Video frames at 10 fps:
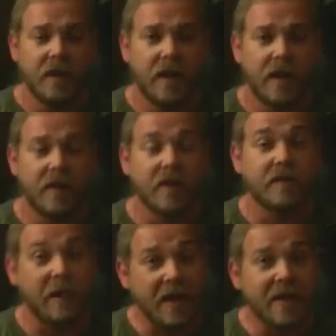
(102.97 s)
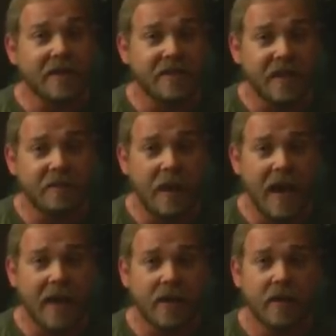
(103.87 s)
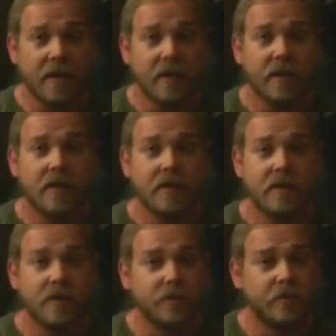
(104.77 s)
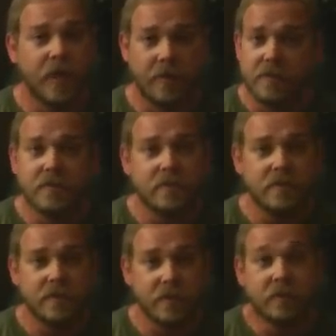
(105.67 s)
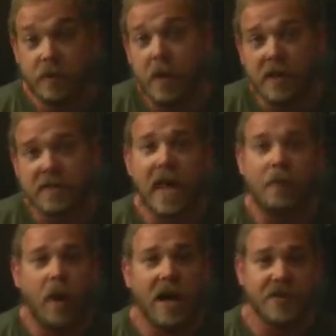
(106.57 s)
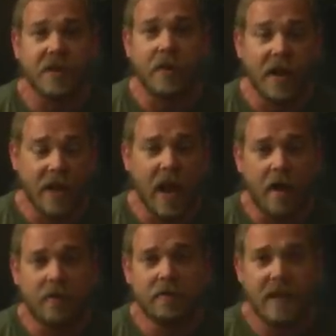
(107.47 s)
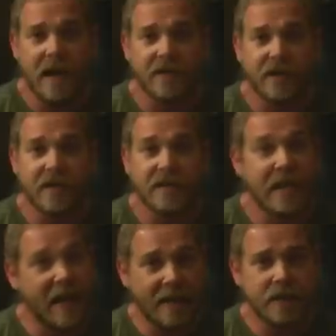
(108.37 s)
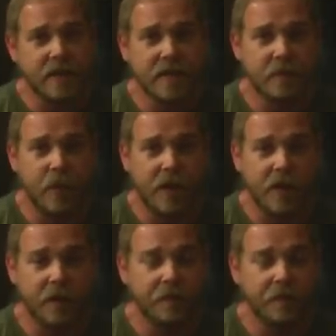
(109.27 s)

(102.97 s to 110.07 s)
If you're expecting a six-pack, you want to stop watching right now, actually, because I'd hate to disappoint you.